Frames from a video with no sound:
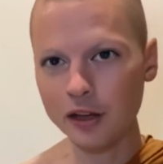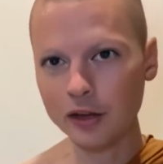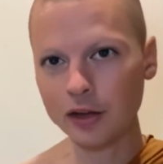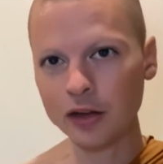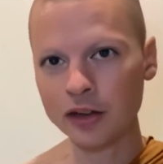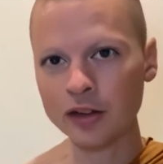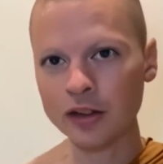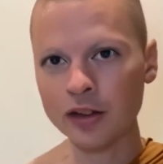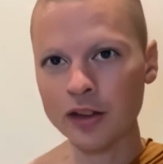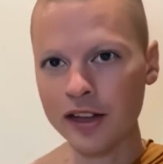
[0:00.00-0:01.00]

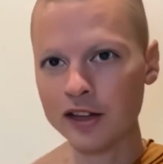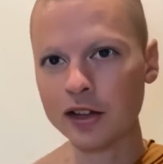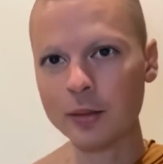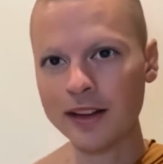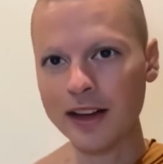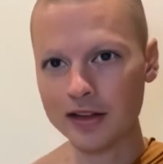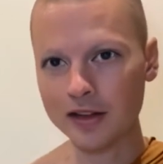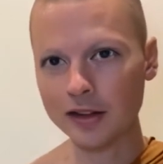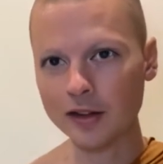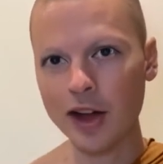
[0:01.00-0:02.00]
certain
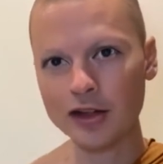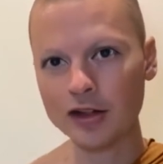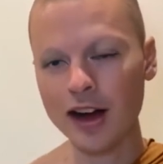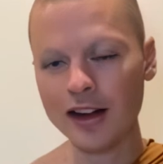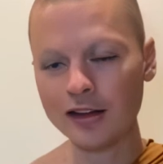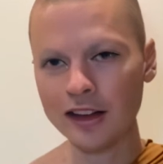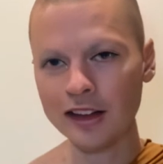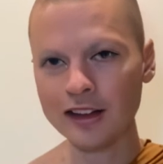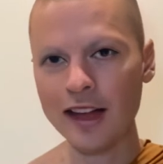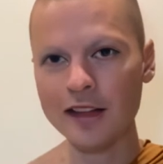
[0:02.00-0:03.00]
interpretations of not
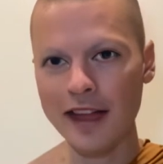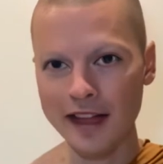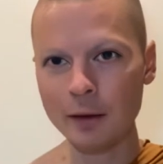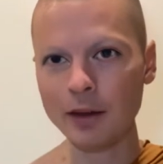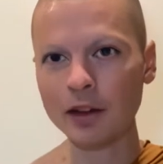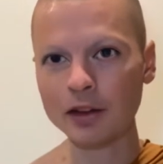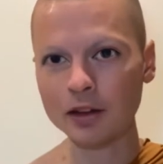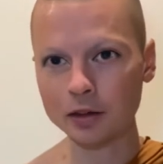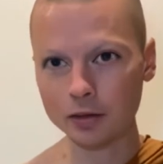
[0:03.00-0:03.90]
driving that they will